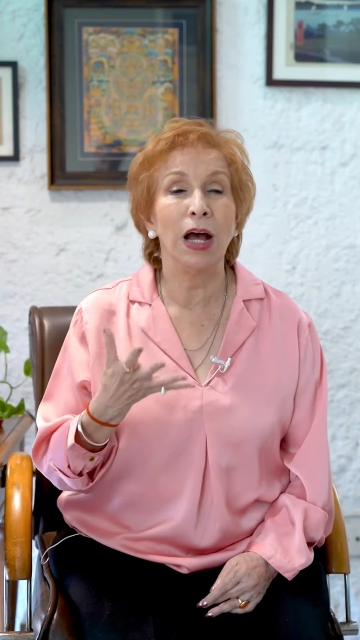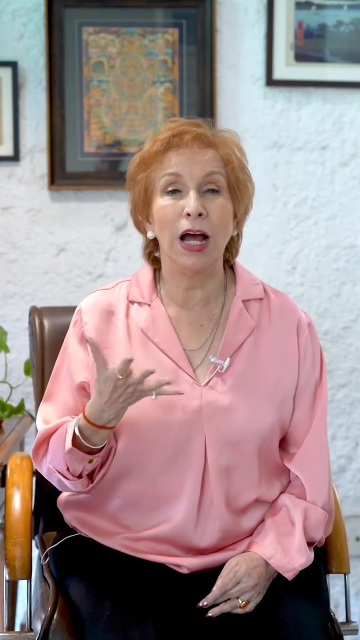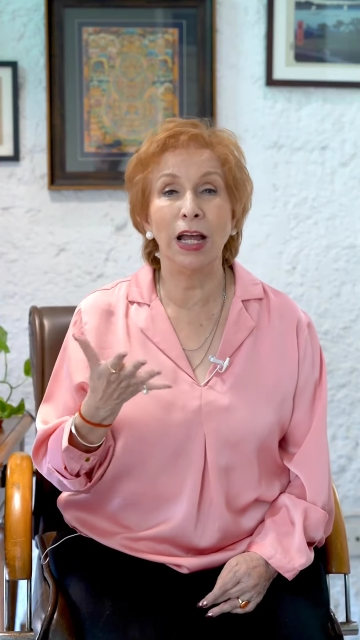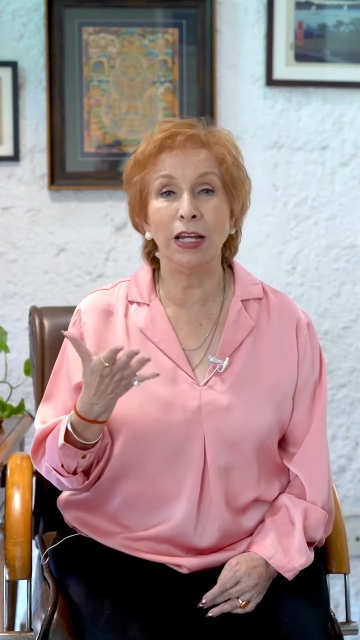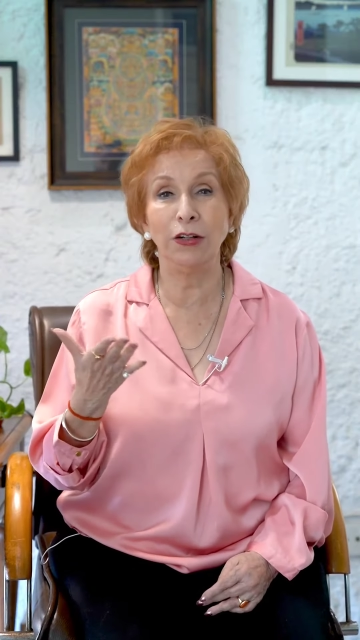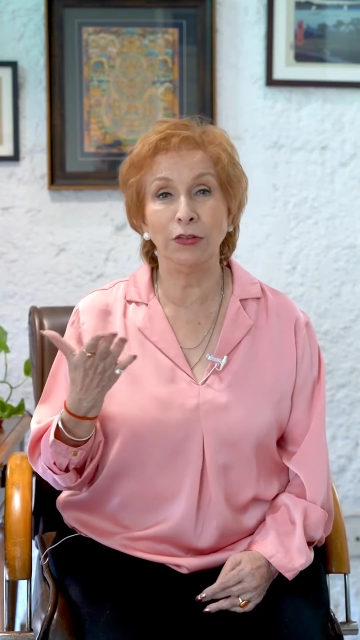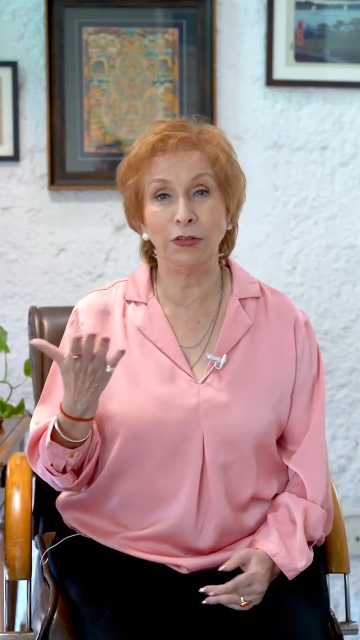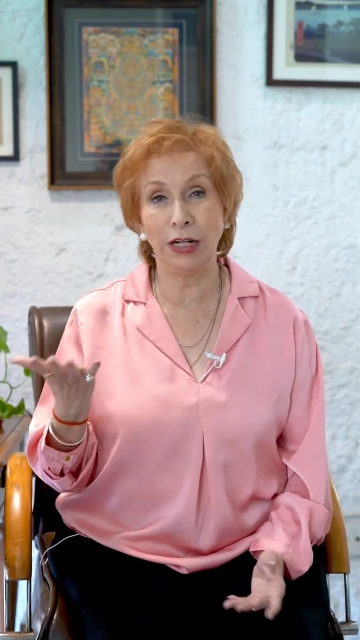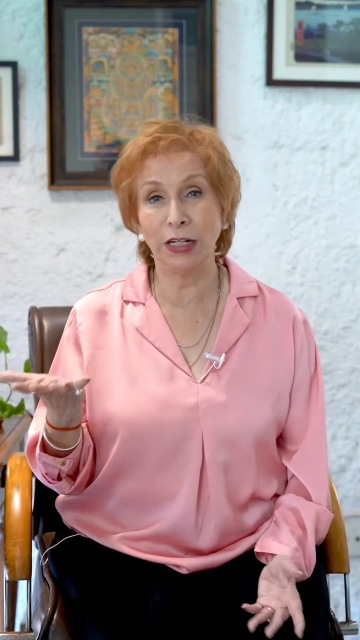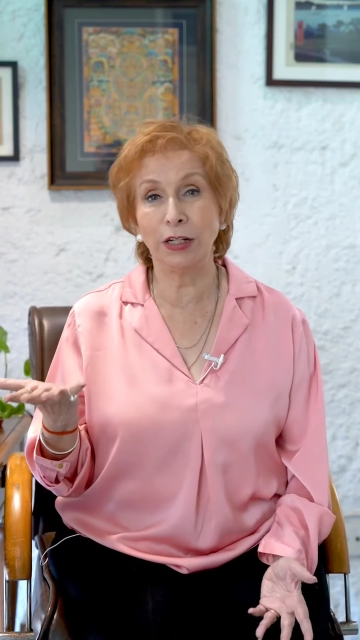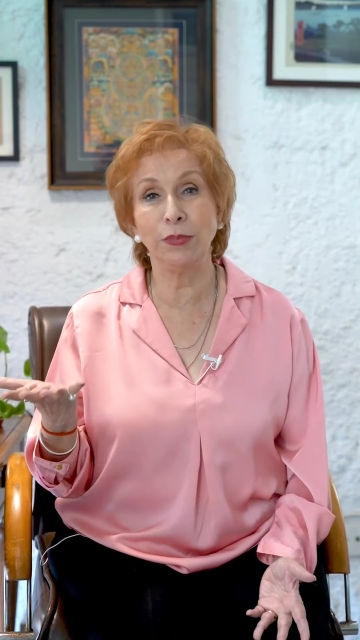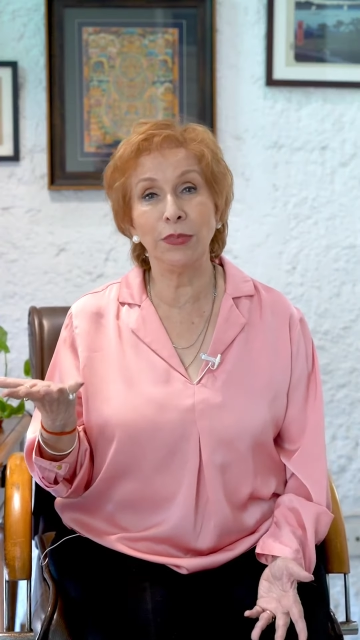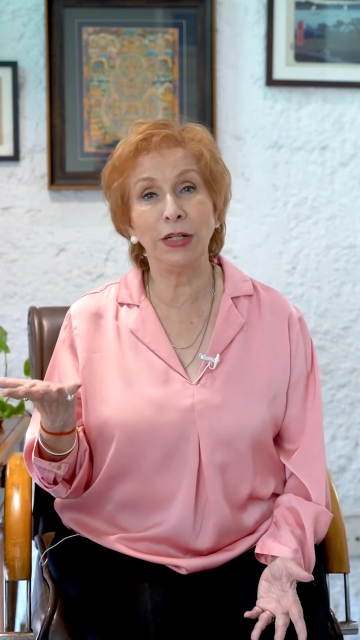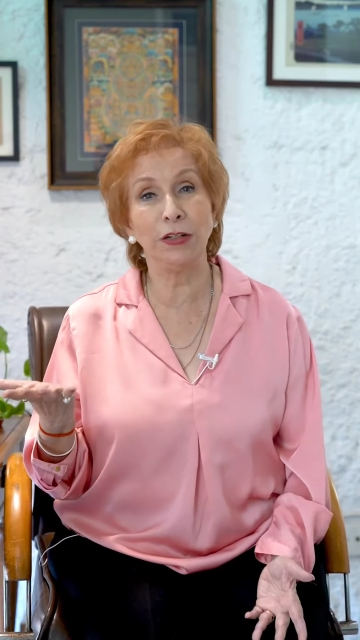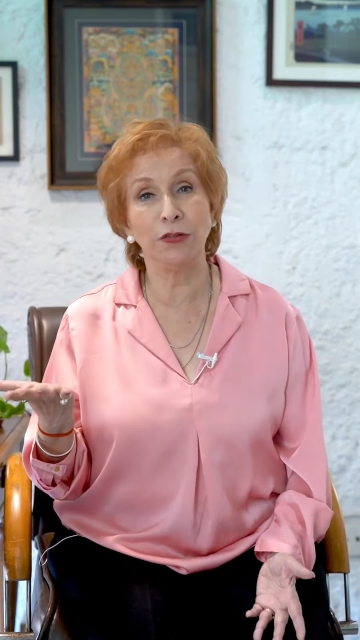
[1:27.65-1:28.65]
I
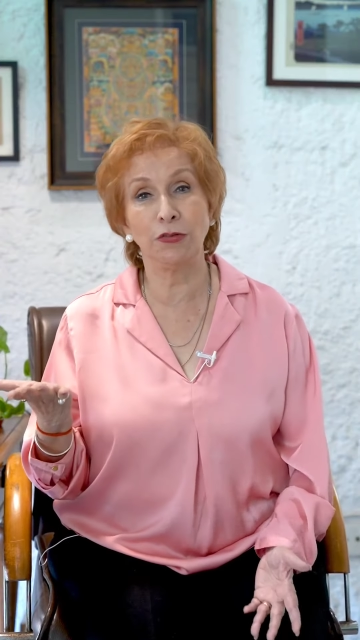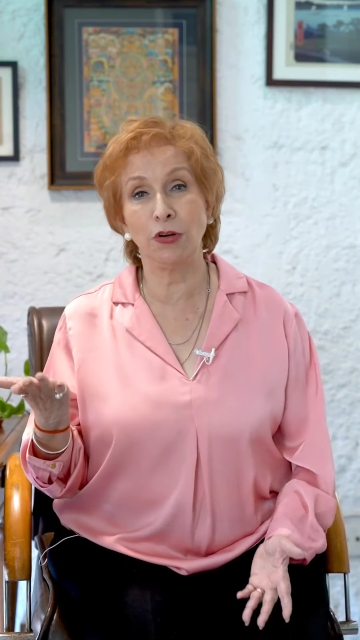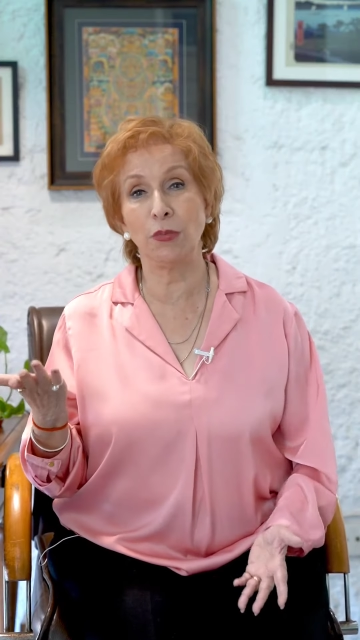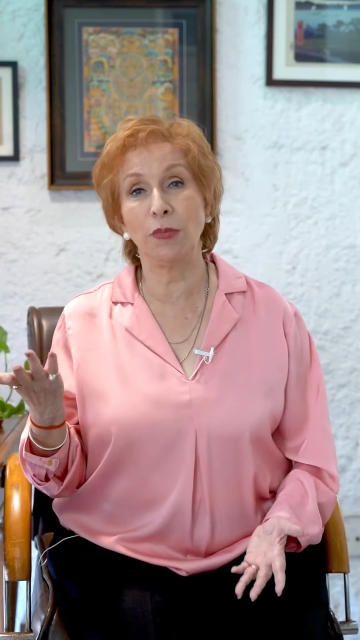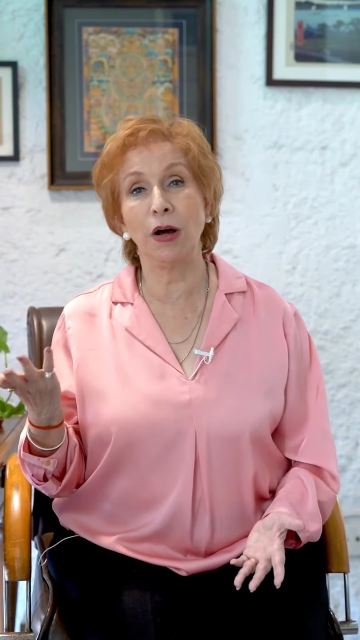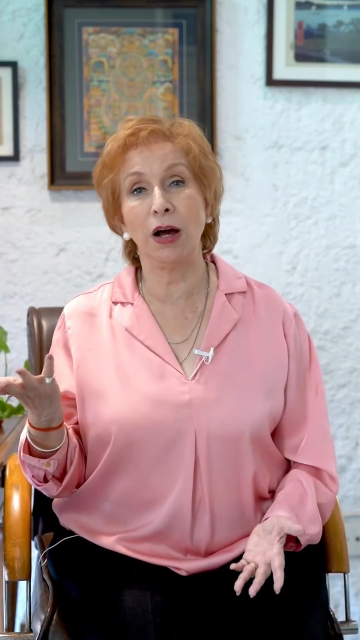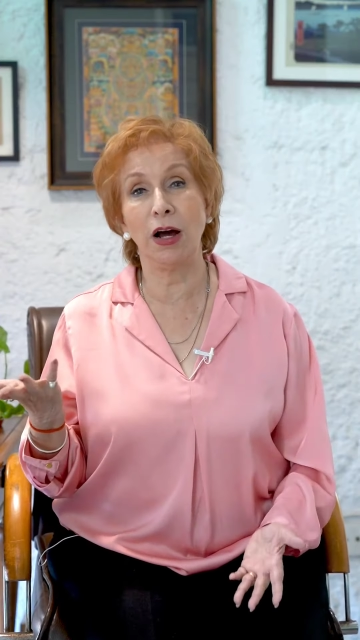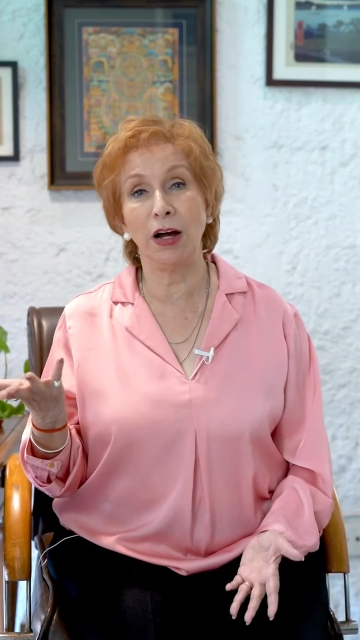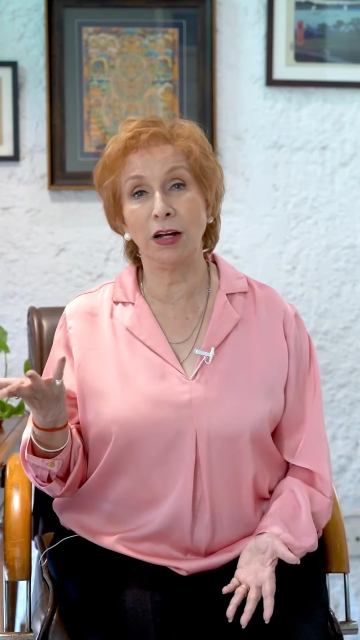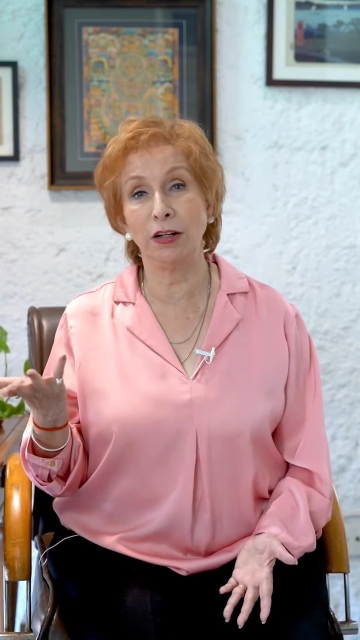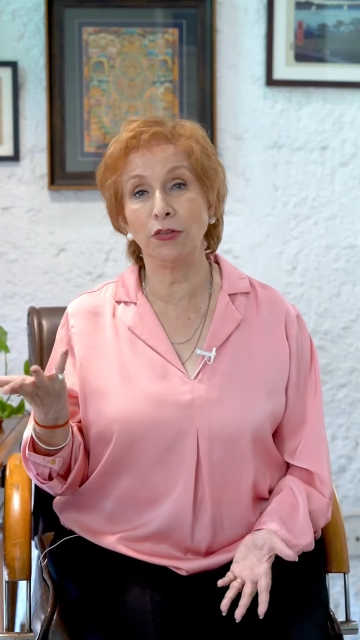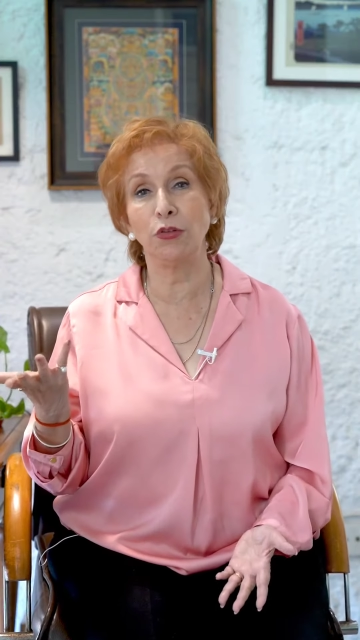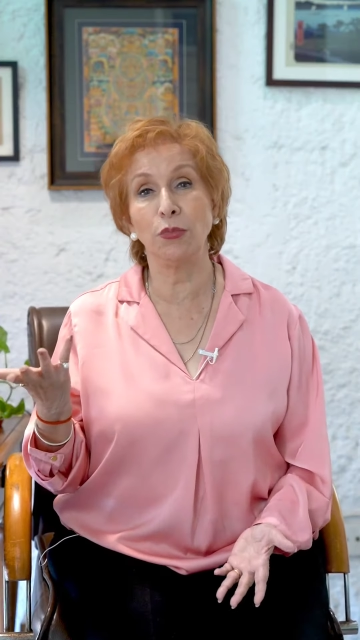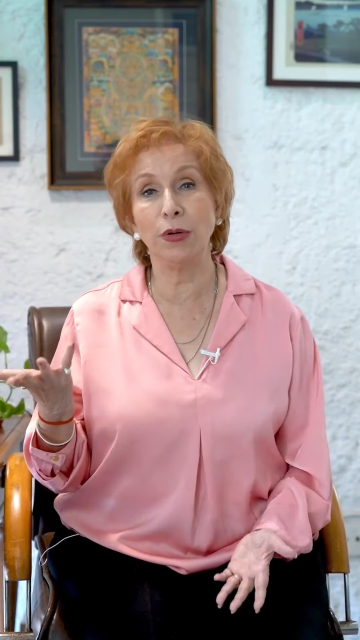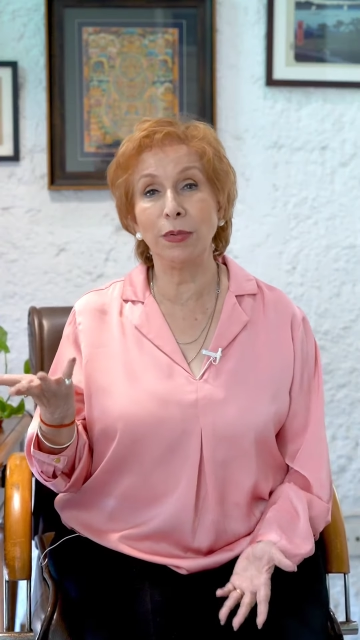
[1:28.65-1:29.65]
recommend from
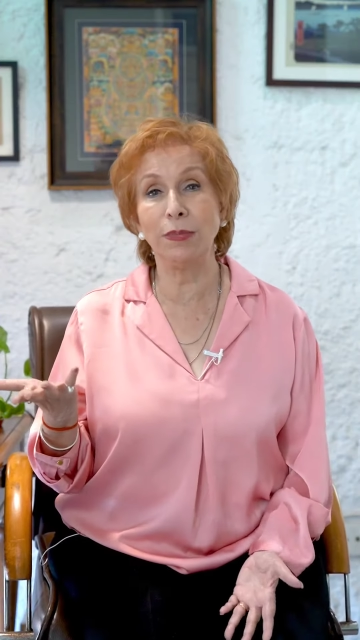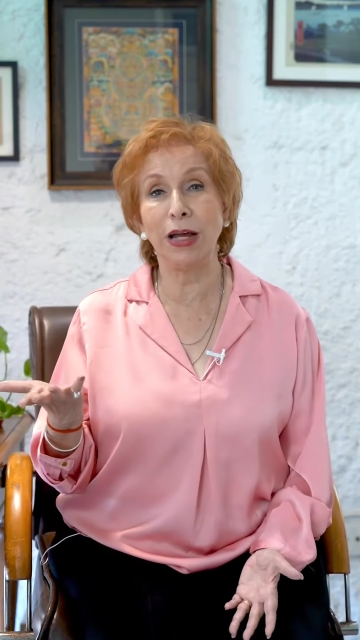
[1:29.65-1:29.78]
our Aroma